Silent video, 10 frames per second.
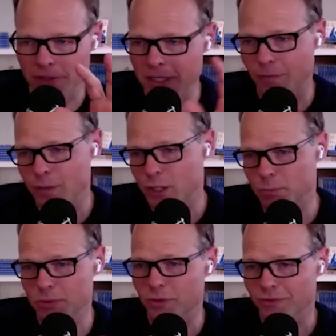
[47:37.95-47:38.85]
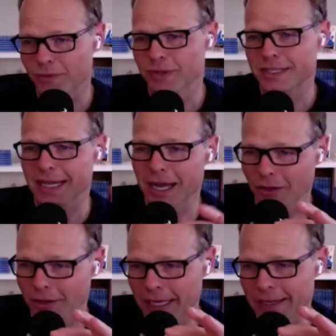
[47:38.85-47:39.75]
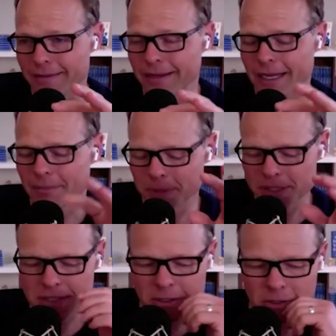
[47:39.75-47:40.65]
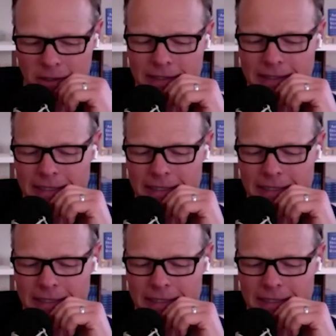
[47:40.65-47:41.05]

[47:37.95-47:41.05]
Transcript: the differences between Viviscal and Beast Gear,